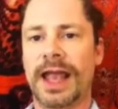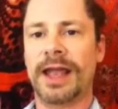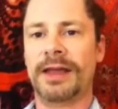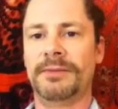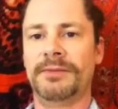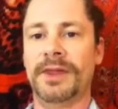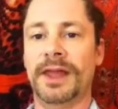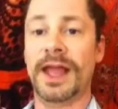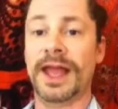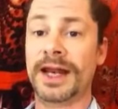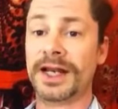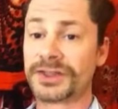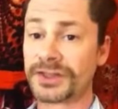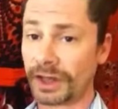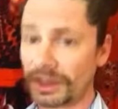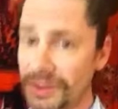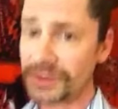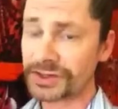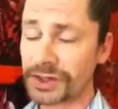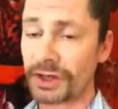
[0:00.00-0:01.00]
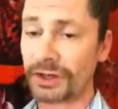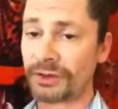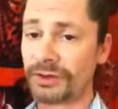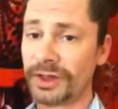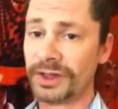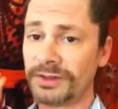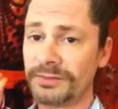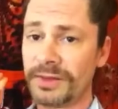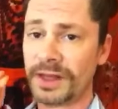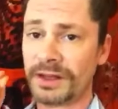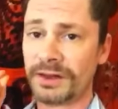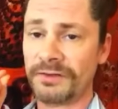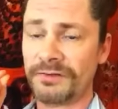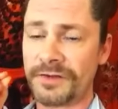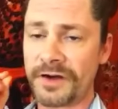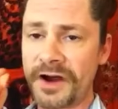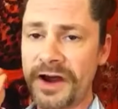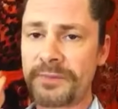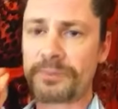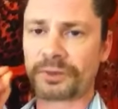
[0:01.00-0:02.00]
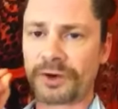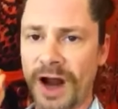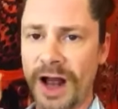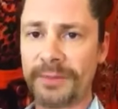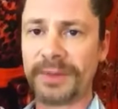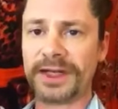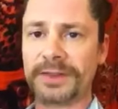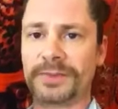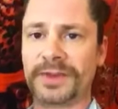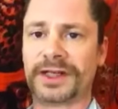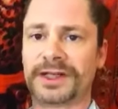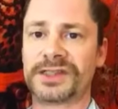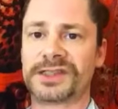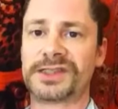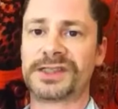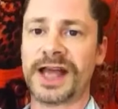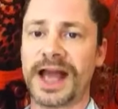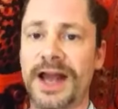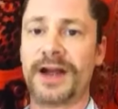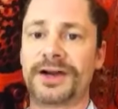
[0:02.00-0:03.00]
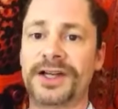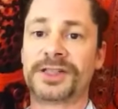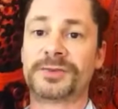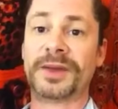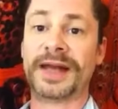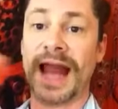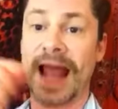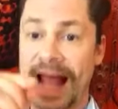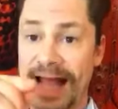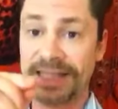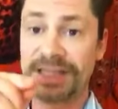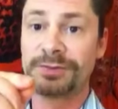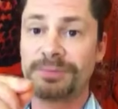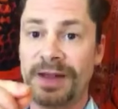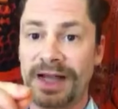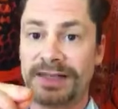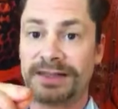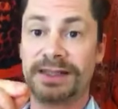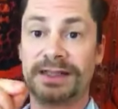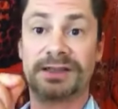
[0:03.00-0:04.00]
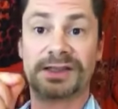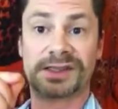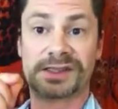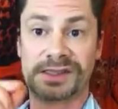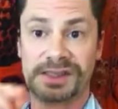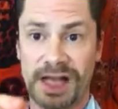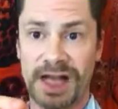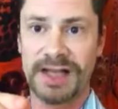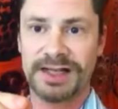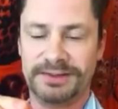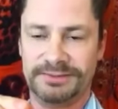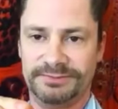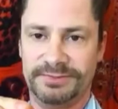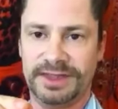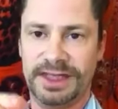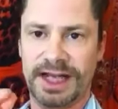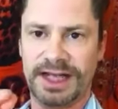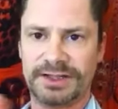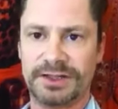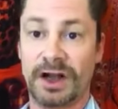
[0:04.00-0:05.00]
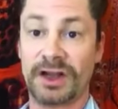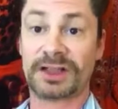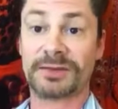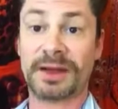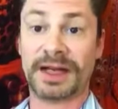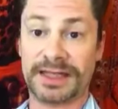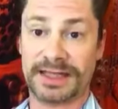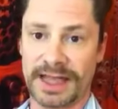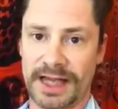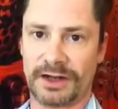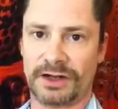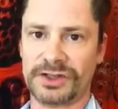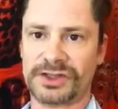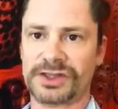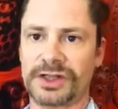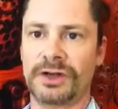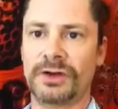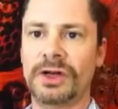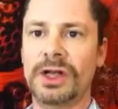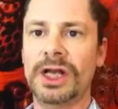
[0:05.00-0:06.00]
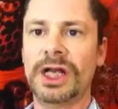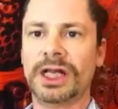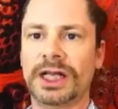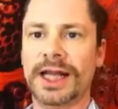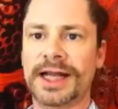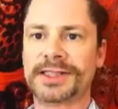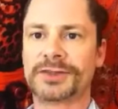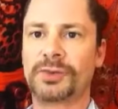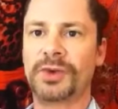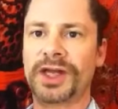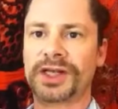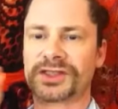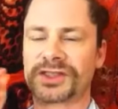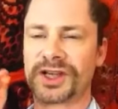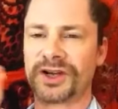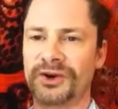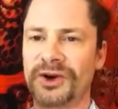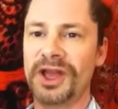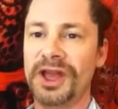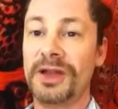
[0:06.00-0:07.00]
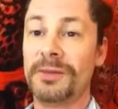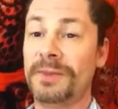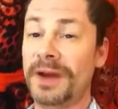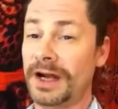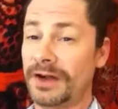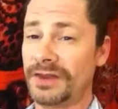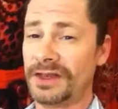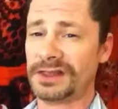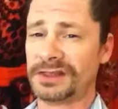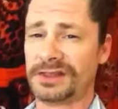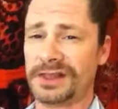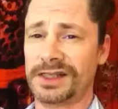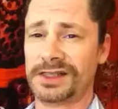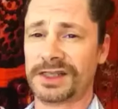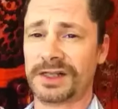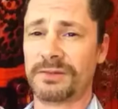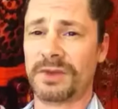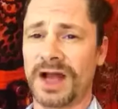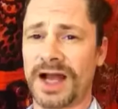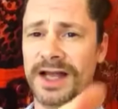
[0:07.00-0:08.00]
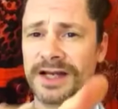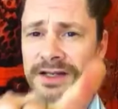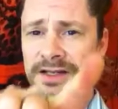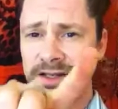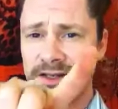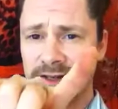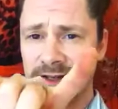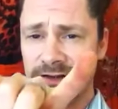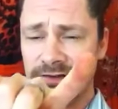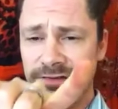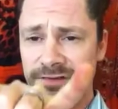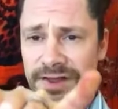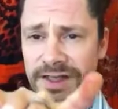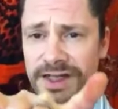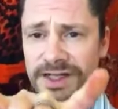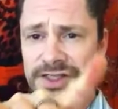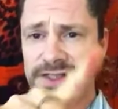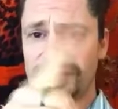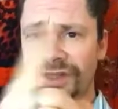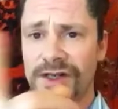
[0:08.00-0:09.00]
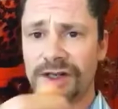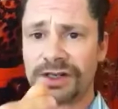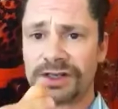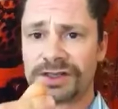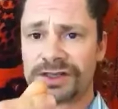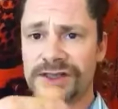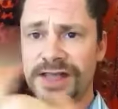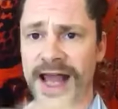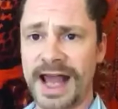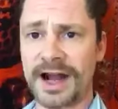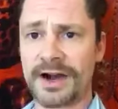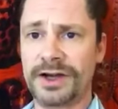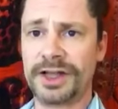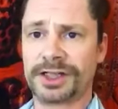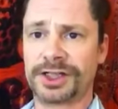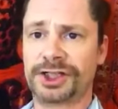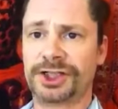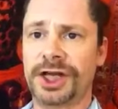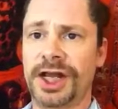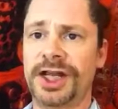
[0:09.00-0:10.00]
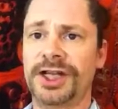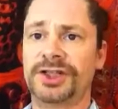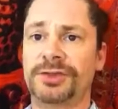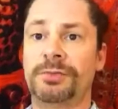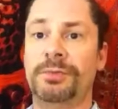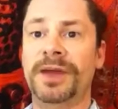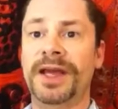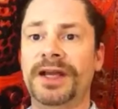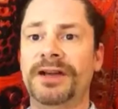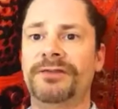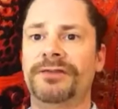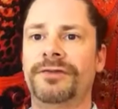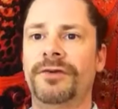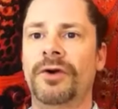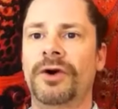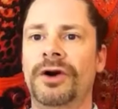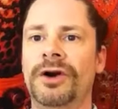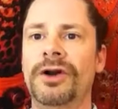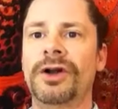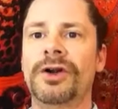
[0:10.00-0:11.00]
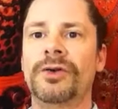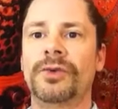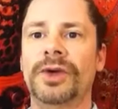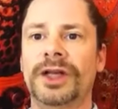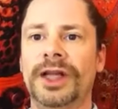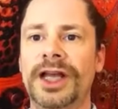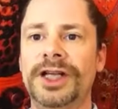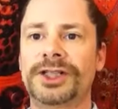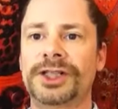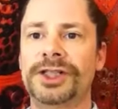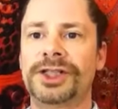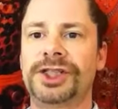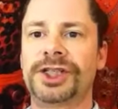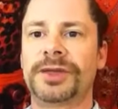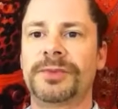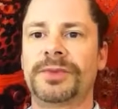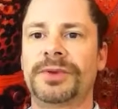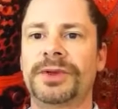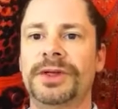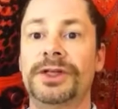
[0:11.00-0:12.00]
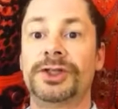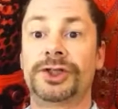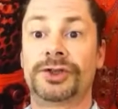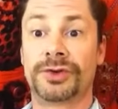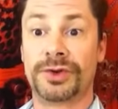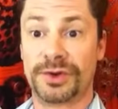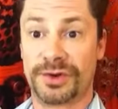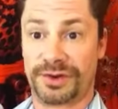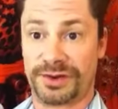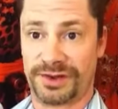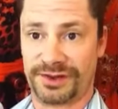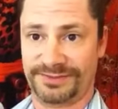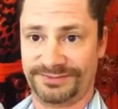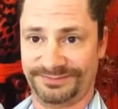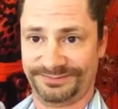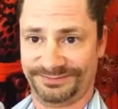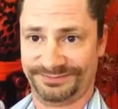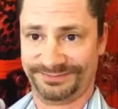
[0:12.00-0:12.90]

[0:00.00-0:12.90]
And it's also very prominent because Saturn has been aspecting the Sun. I talked about that also last week. So bear these things in mind. Venus, Saturn exchange, big for relationship truth.